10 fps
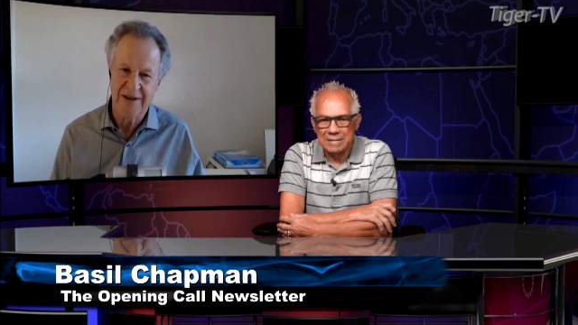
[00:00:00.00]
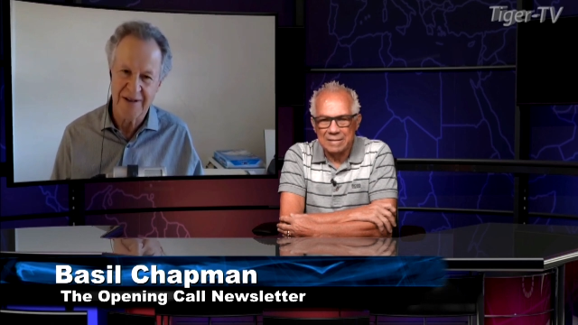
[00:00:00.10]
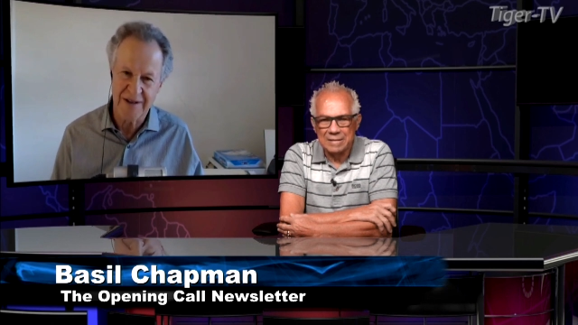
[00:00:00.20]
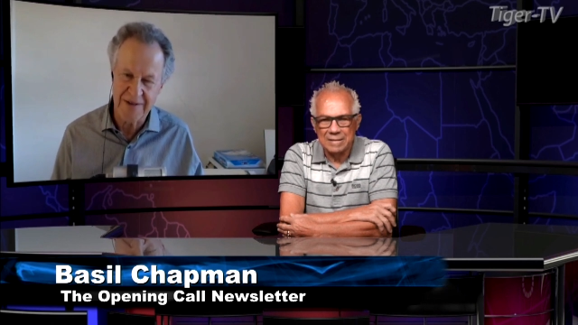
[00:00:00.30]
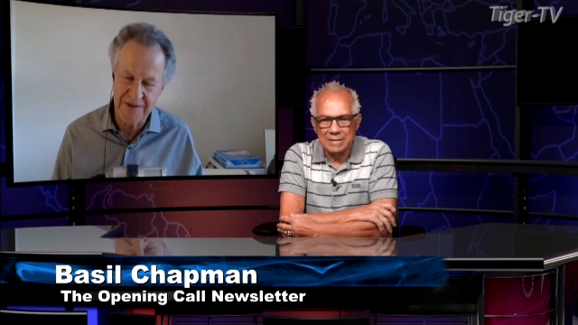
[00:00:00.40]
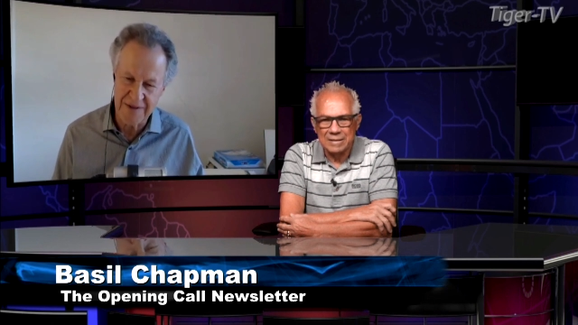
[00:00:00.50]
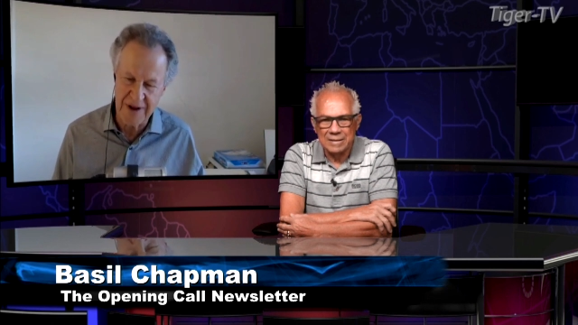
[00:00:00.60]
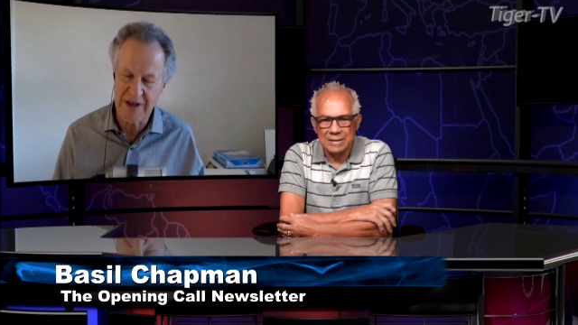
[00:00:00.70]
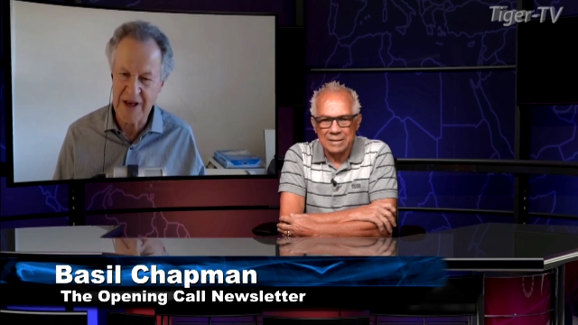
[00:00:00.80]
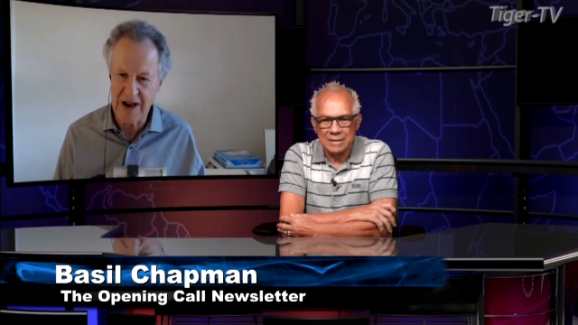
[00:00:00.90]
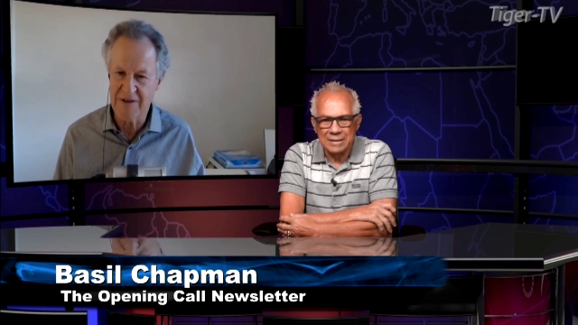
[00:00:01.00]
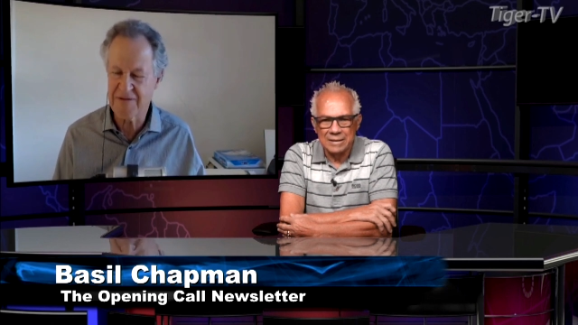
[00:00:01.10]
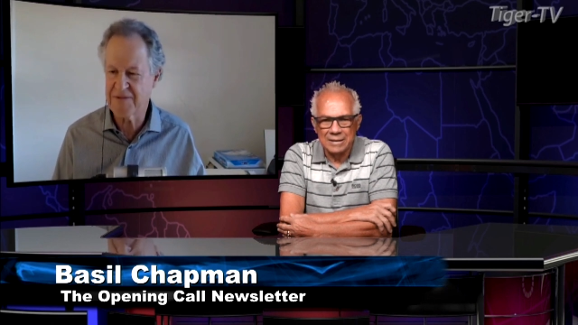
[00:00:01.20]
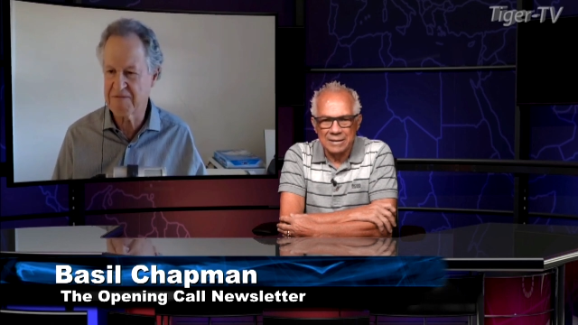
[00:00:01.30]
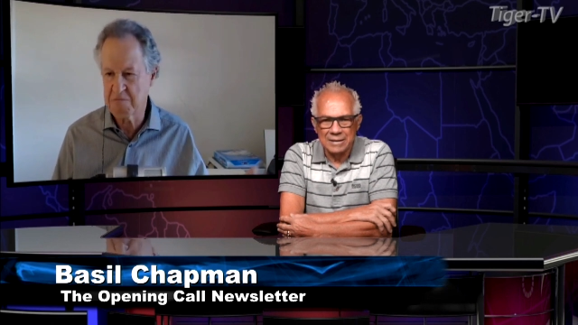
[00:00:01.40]
Speaker 1: you know, they live
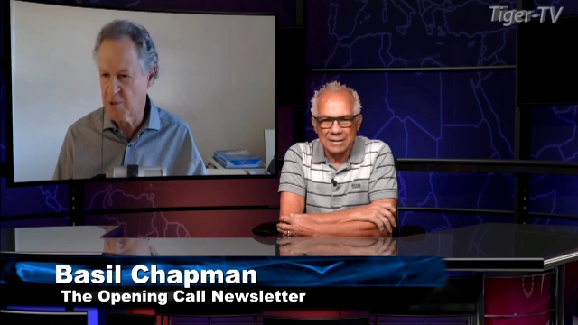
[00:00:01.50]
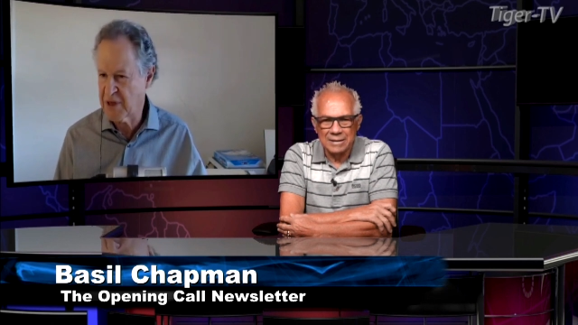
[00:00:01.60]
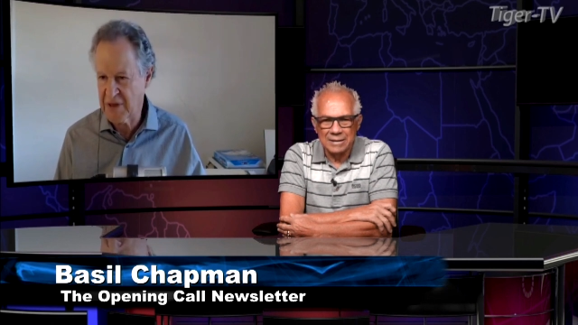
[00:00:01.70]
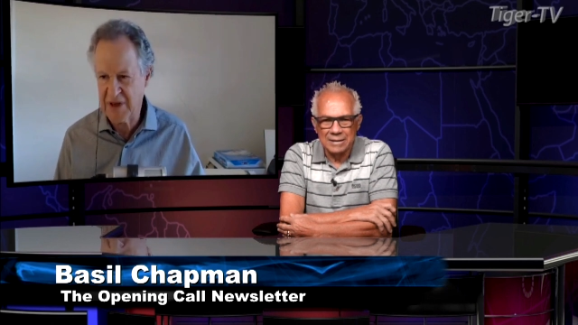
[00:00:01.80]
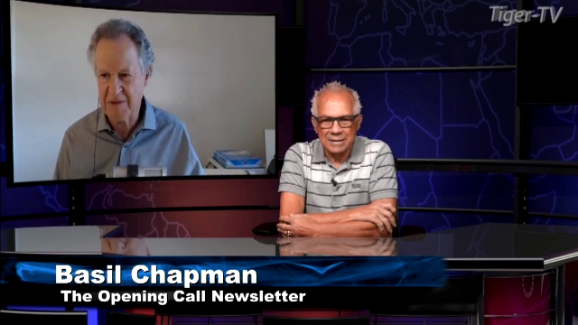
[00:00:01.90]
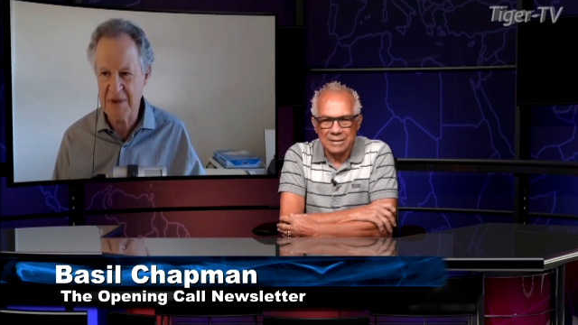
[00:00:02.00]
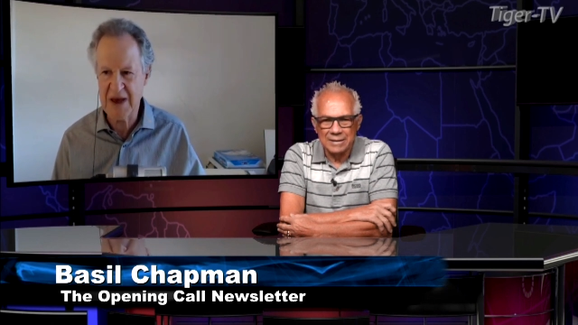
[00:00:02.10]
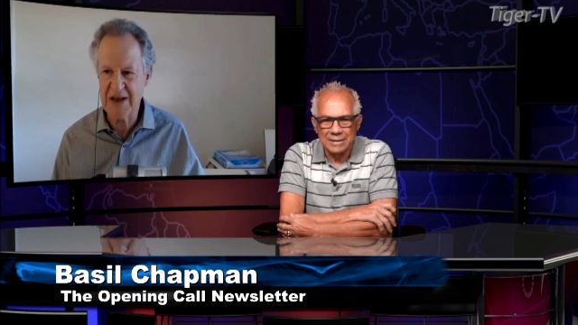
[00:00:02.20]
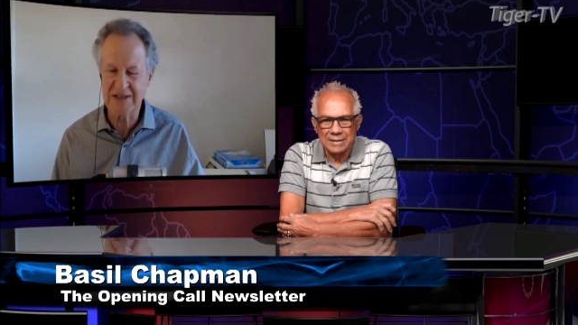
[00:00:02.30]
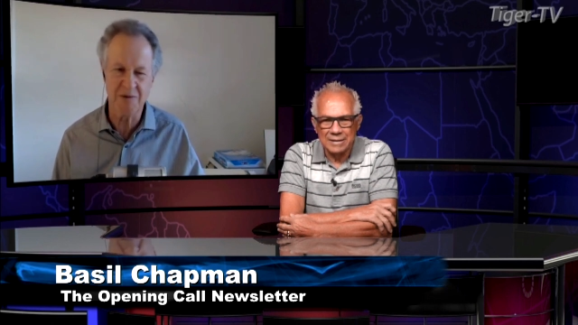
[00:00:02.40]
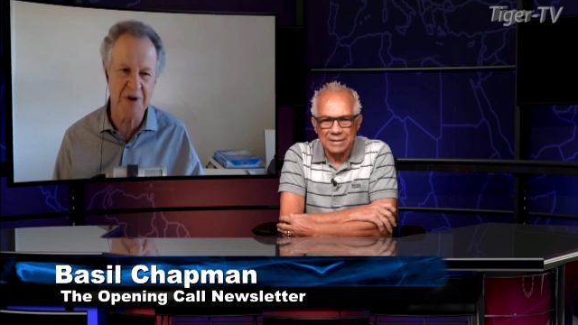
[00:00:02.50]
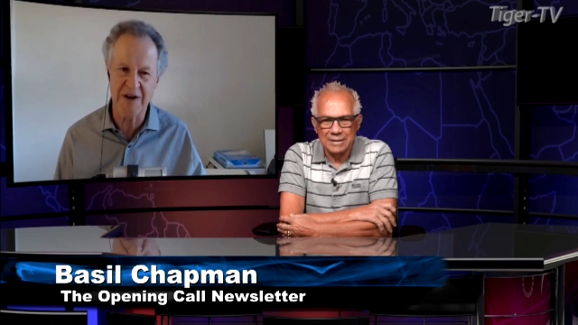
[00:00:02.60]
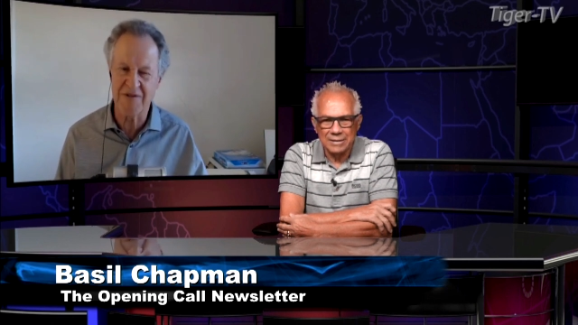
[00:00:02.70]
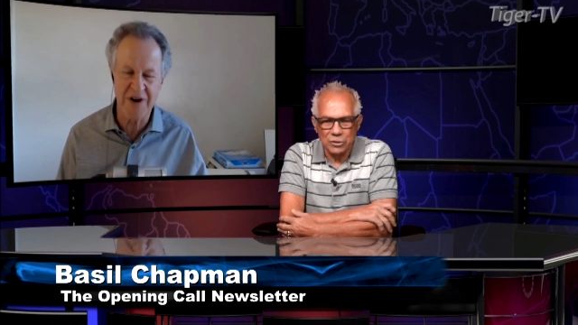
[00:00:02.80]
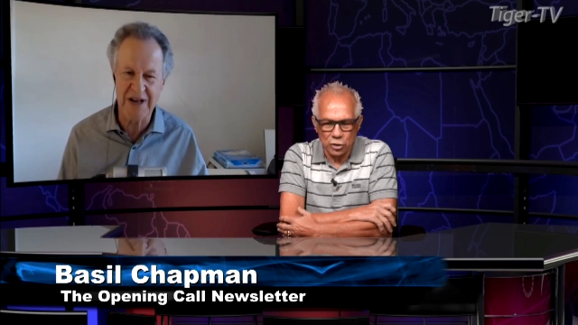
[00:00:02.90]
within their means and
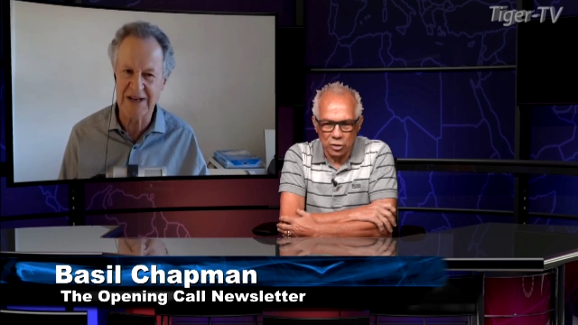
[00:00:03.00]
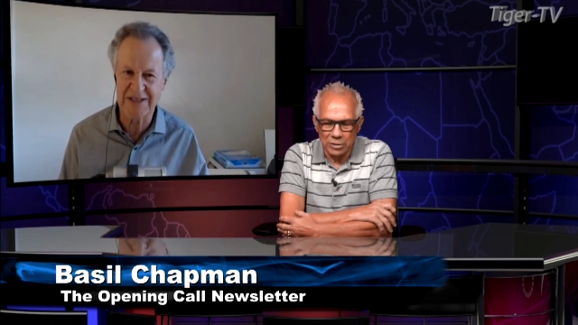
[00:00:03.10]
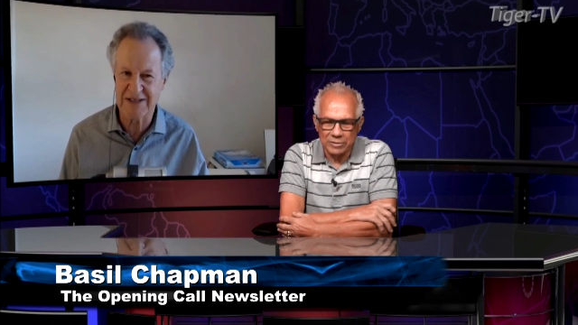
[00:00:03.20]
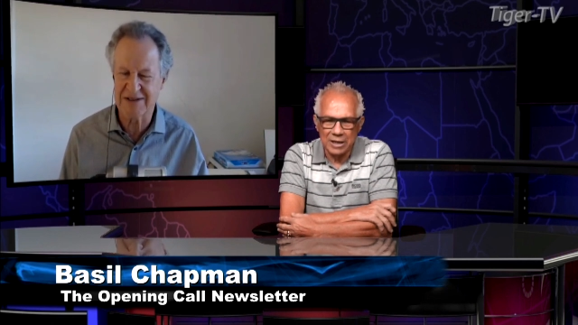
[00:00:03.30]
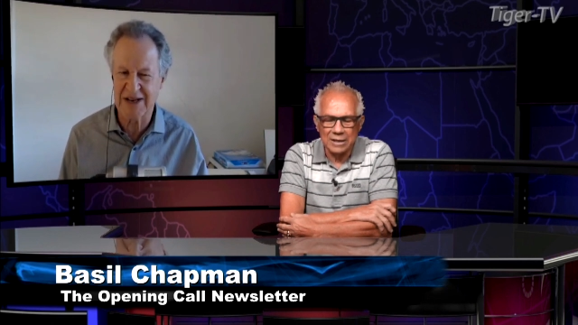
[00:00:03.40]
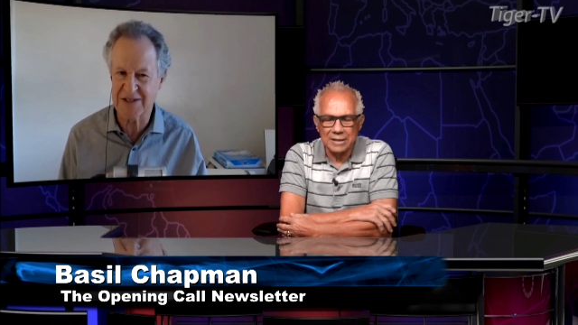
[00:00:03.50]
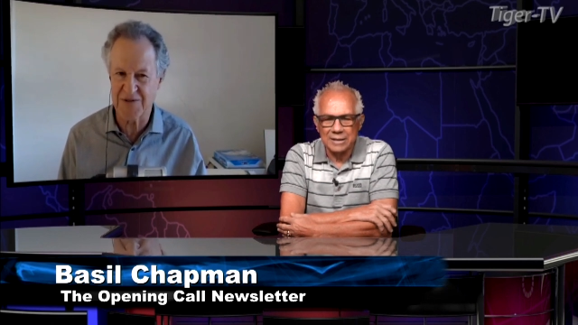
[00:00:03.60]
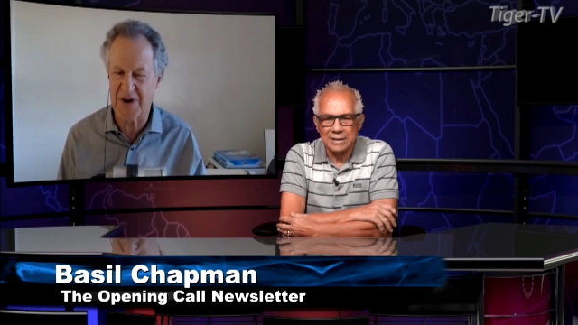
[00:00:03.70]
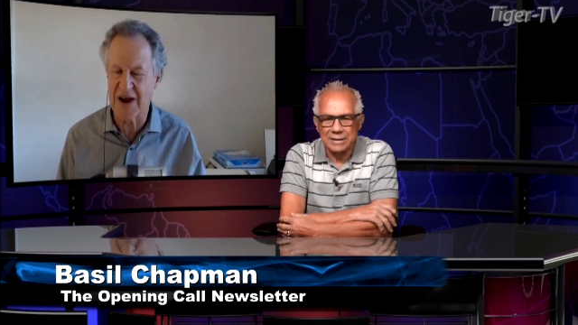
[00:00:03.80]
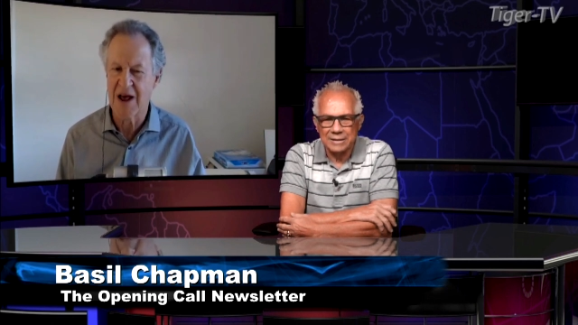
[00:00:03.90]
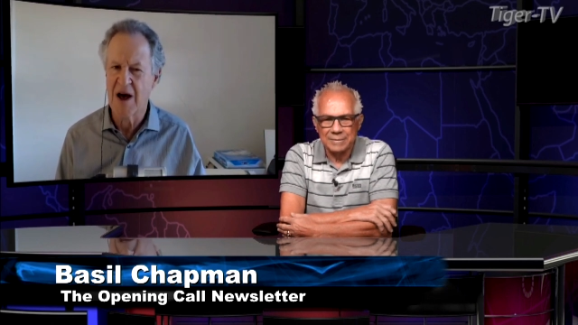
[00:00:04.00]
whatever it sure, is, right. that's fine.